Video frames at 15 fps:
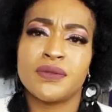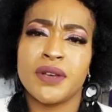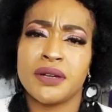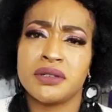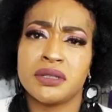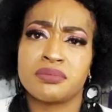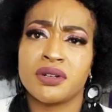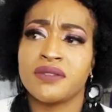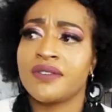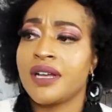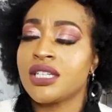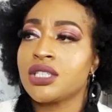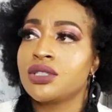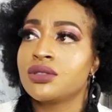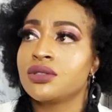very
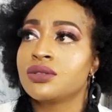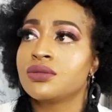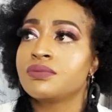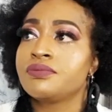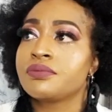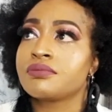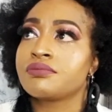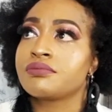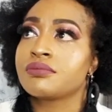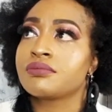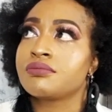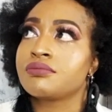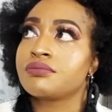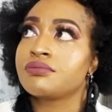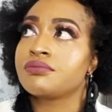unprofessional
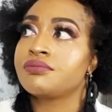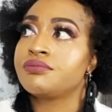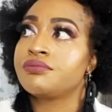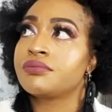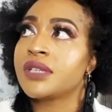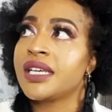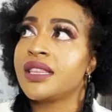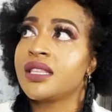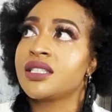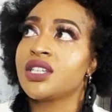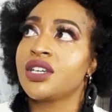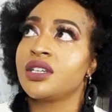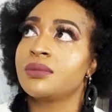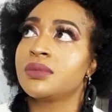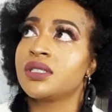in the
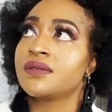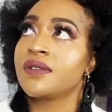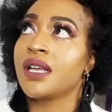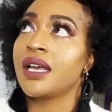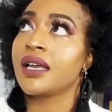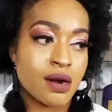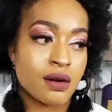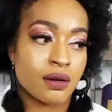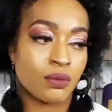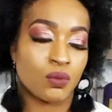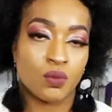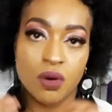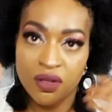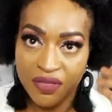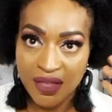terms of like
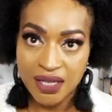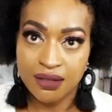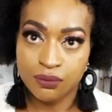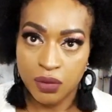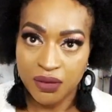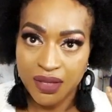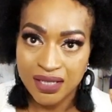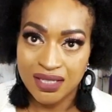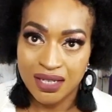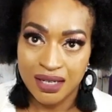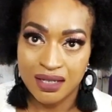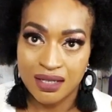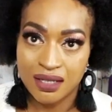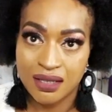what they did.